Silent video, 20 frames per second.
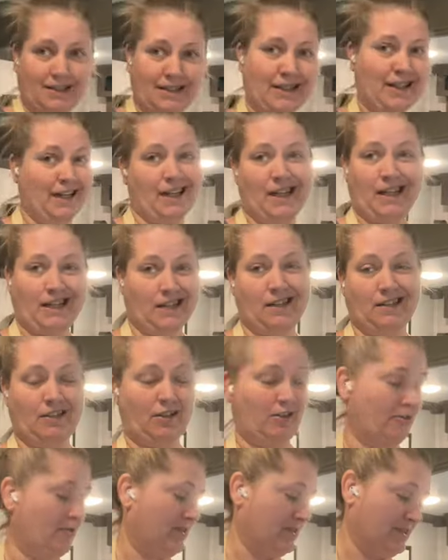Now I gotta get
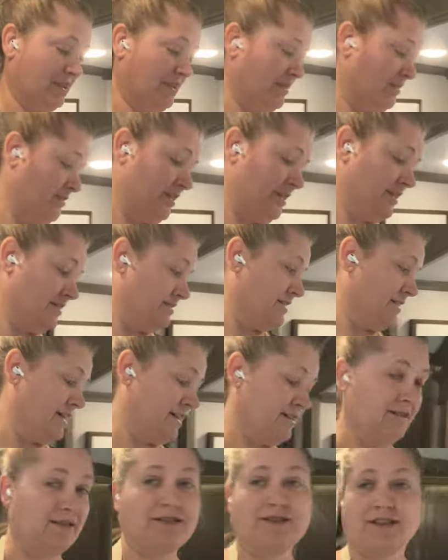all the rest of the ingredients
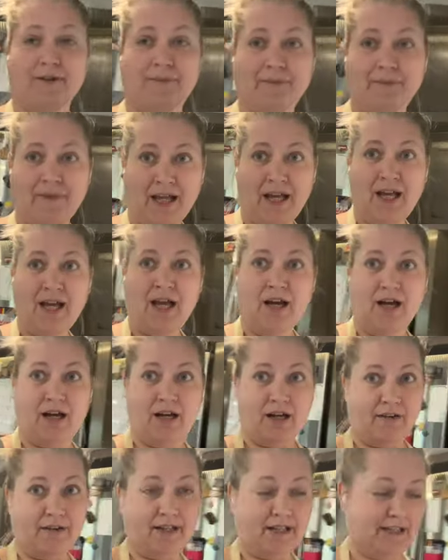together. So,
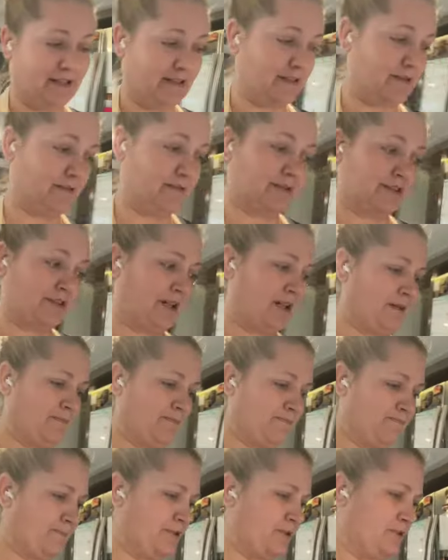alright, let's try to
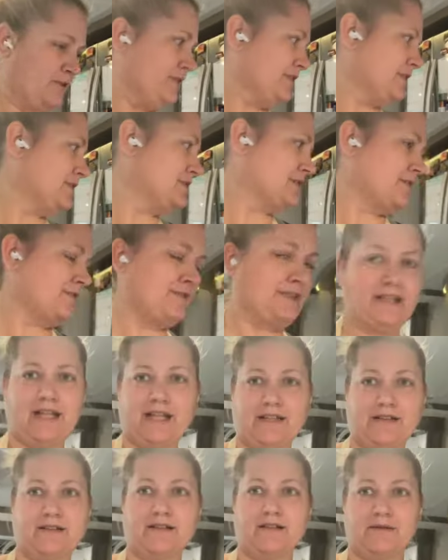pull this stuff
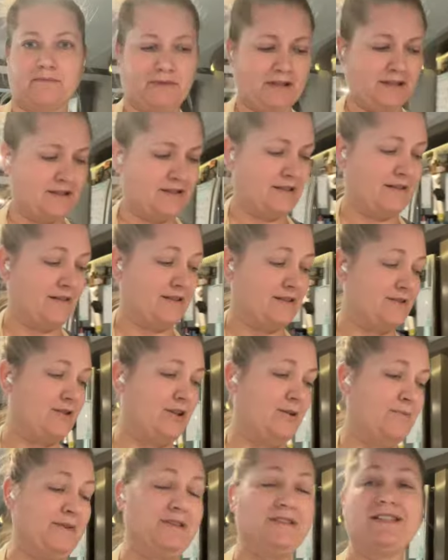together in the midst of the
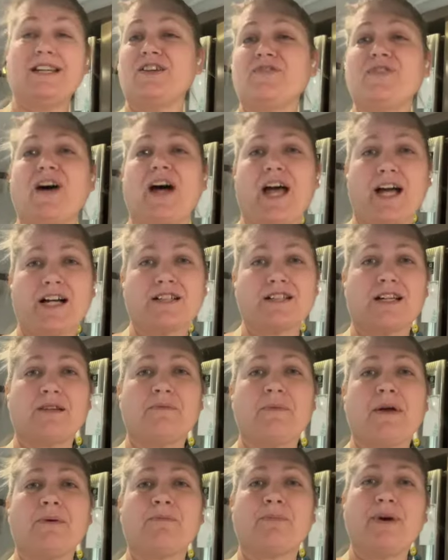storm and see if I actually can
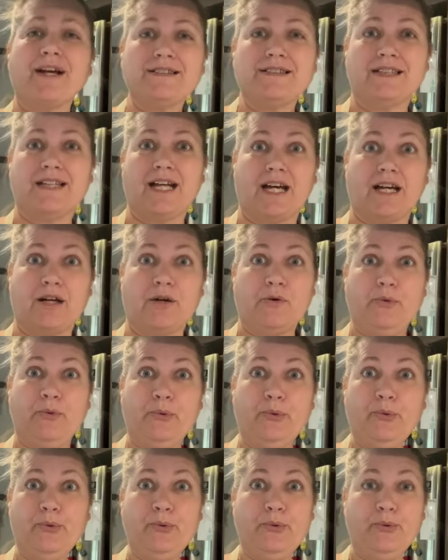make bread today.
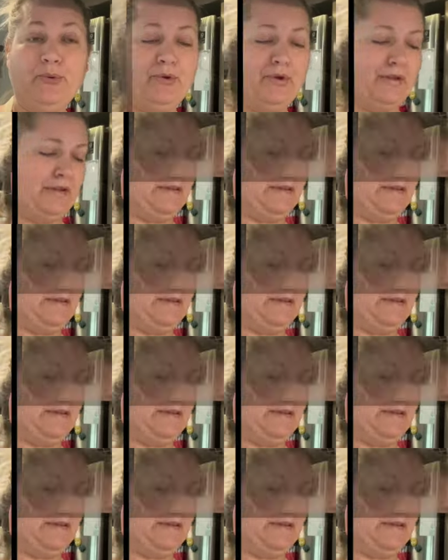Woo!